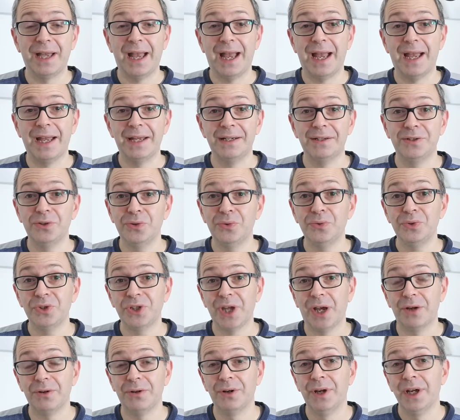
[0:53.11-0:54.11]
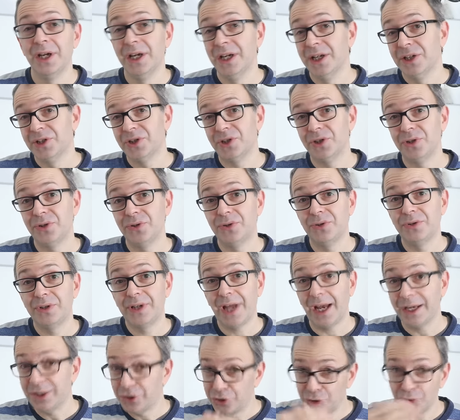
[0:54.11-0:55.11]
And also to
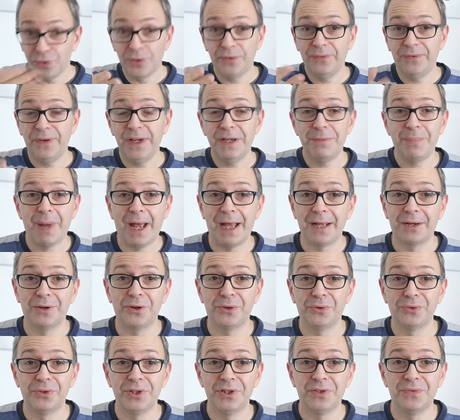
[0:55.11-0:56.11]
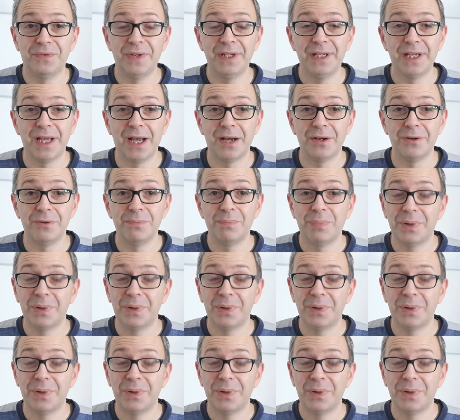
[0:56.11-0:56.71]
gauge your feedback on this video,